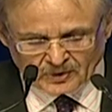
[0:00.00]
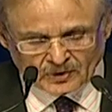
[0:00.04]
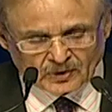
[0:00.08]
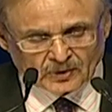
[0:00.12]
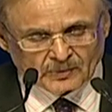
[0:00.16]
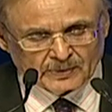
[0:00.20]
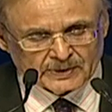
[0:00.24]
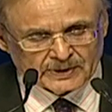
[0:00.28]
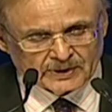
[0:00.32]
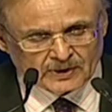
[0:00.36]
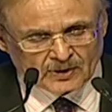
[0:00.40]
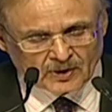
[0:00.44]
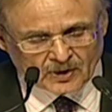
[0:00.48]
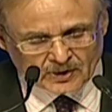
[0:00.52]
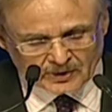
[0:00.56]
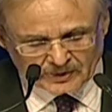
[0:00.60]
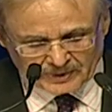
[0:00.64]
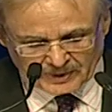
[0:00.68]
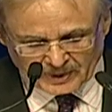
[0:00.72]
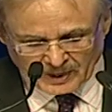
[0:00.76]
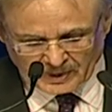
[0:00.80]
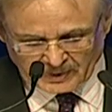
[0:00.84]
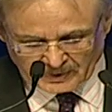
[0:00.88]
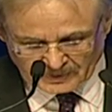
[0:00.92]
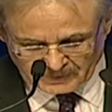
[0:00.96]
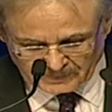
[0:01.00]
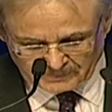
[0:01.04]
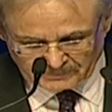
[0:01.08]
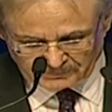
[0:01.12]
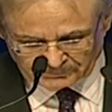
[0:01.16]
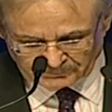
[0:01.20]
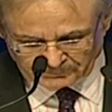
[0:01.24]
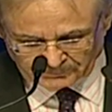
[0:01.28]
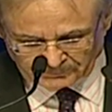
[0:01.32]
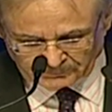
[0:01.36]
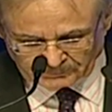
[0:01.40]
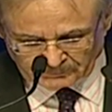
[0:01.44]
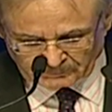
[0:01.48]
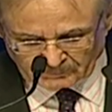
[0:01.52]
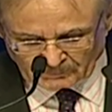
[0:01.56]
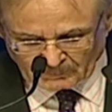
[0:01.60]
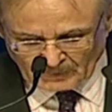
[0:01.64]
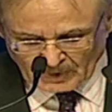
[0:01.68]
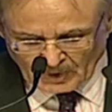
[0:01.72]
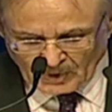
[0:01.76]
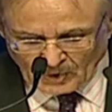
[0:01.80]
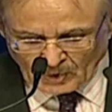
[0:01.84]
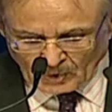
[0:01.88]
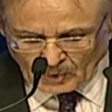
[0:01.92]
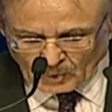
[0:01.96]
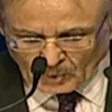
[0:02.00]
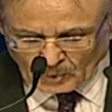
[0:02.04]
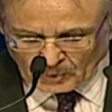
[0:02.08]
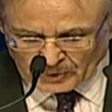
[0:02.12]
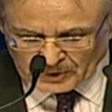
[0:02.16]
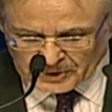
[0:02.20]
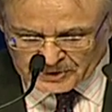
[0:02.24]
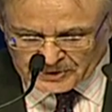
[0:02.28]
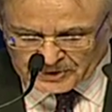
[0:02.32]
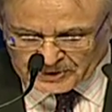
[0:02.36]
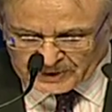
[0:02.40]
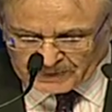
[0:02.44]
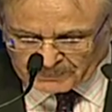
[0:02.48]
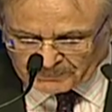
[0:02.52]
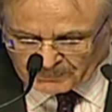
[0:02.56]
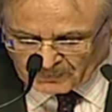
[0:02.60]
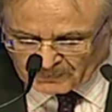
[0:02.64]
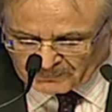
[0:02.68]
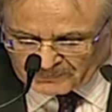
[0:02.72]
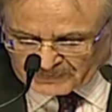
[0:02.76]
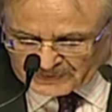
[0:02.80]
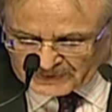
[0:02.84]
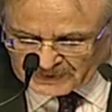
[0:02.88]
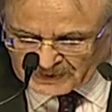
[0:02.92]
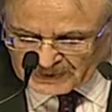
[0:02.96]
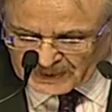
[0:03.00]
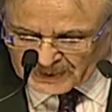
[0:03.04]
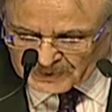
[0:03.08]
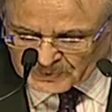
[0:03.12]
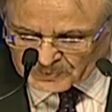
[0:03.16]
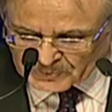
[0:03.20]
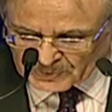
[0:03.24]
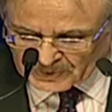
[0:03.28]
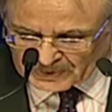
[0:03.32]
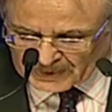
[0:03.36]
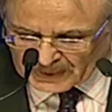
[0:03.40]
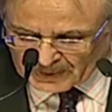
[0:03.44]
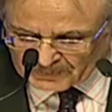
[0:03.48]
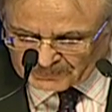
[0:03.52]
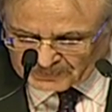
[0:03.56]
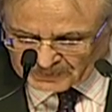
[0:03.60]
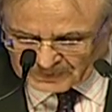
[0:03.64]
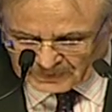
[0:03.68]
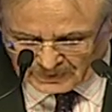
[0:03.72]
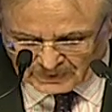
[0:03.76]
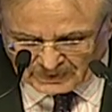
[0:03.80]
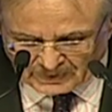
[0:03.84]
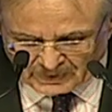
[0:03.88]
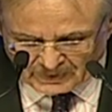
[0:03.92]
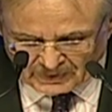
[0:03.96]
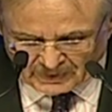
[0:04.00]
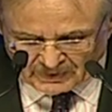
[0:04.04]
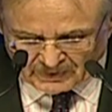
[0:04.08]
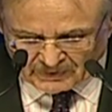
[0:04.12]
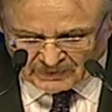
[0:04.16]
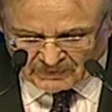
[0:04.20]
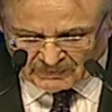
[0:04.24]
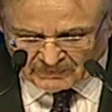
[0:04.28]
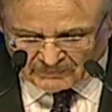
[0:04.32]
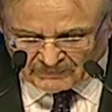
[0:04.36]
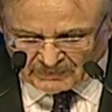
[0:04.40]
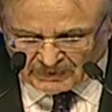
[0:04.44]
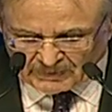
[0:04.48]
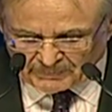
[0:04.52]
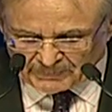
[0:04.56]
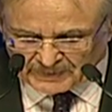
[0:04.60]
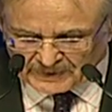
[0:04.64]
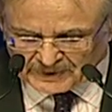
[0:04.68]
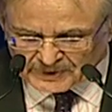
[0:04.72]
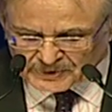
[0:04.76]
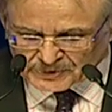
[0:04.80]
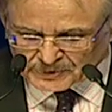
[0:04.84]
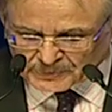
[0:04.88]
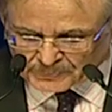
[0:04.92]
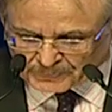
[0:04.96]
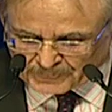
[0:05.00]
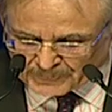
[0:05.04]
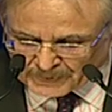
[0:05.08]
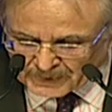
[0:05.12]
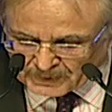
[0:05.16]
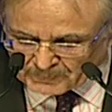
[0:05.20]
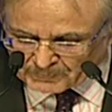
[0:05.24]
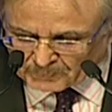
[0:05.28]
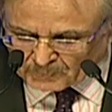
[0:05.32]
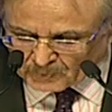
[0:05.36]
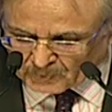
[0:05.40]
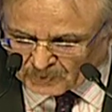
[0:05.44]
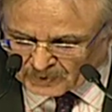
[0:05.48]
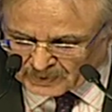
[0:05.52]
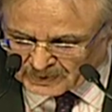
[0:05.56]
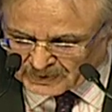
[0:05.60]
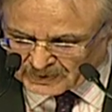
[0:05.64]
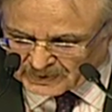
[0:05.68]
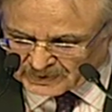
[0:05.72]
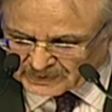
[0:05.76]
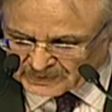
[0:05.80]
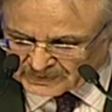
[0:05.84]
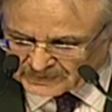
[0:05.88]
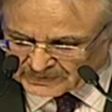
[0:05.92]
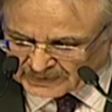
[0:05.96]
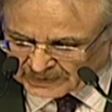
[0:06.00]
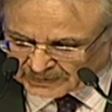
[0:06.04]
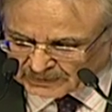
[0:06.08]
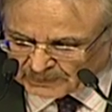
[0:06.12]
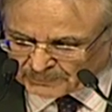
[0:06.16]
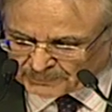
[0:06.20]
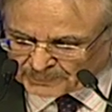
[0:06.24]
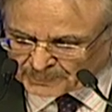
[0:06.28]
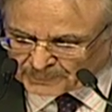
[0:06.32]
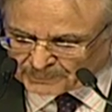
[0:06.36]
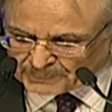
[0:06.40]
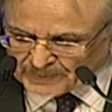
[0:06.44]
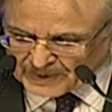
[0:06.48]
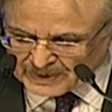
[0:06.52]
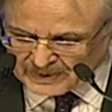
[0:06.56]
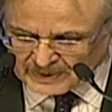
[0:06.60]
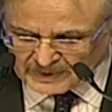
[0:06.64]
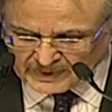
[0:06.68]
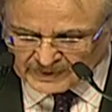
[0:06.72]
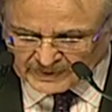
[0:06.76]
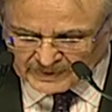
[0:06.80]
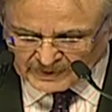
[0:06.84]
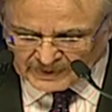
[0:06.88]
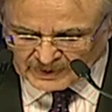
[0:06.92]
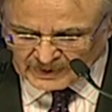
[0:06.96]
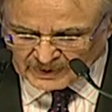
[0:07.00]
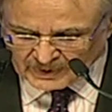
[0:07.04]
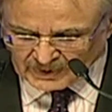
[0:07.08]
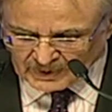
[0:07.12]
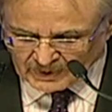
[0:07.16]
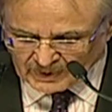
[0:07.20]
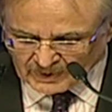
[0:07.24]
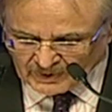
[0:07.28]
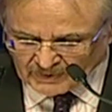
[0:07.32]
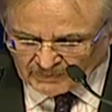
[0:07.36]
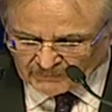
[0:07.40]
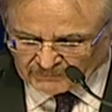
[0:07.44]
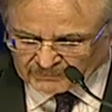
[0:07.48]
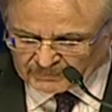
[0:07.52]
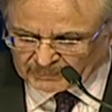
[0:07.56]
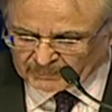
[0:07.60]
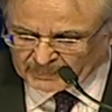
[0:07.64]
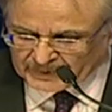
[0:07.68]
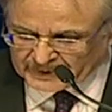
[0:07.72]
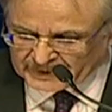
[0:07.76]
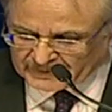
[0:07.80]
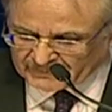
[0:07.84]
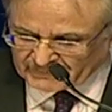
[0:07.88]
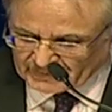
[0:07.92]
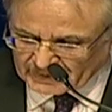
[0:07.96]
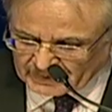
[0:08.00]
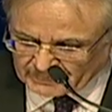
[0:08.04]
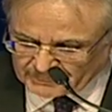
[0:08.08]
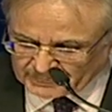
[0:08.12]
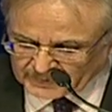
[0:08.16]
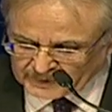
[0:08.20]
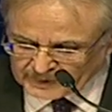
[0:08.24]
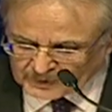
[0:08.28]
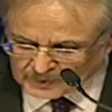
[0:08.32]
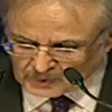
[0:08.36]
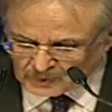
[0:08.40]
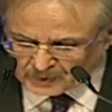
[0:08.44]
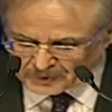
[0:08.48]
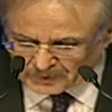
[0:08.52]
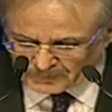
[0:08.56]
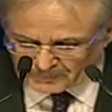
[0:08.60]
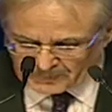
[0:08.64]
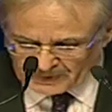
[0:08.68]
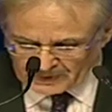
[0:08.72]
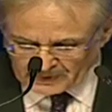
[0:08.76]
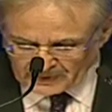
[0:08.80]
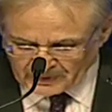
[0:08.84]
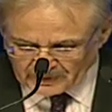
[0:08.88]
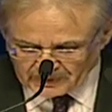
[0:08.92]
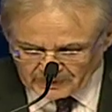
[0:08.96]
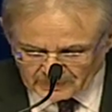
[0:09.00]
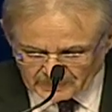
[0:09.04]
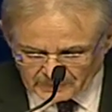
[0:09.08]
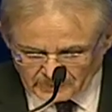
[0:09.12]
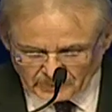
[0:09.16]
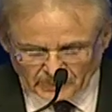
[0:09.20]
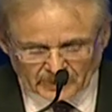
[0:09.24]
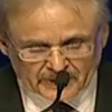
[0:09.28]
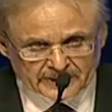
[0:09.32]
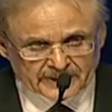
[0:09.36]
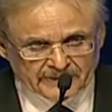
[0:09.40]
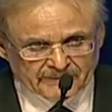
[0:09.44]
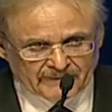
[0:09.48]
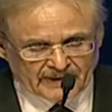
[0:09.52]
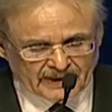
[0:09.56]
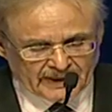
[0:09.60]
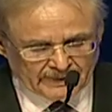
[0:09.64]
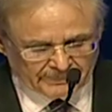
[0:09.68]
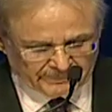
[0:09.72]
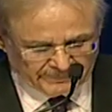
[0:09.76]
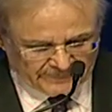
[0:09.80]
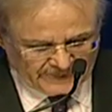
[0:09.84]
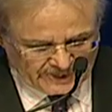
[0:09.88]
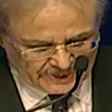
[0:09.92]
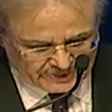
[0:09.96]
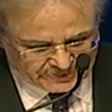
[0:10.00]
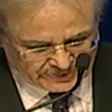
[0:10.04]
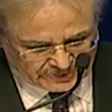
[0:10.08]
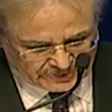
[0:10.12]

the long run. Ownership of intellectual capital will be the springboard that will propel India from a developing economy to a developed nation.